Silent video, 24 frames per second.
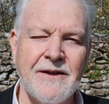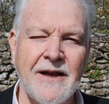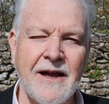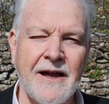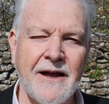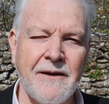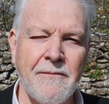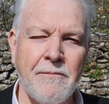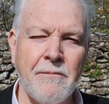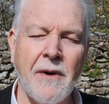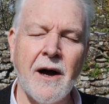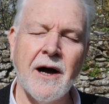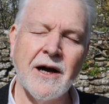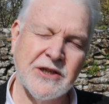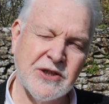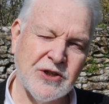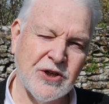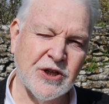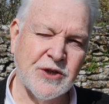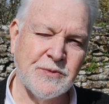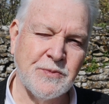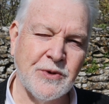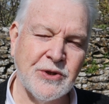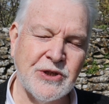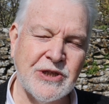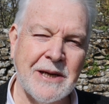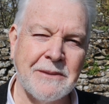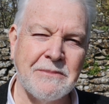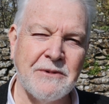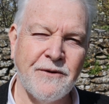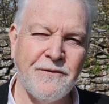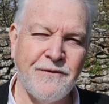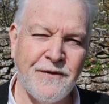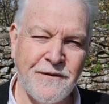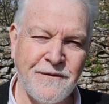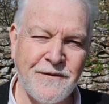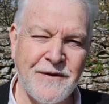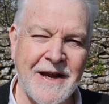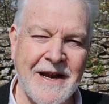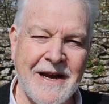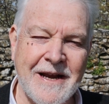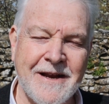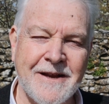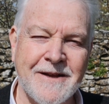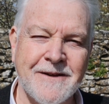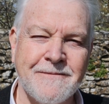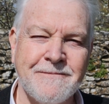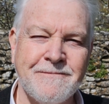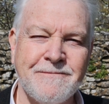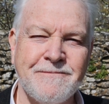uh, Mark's Gospel, chapter 15.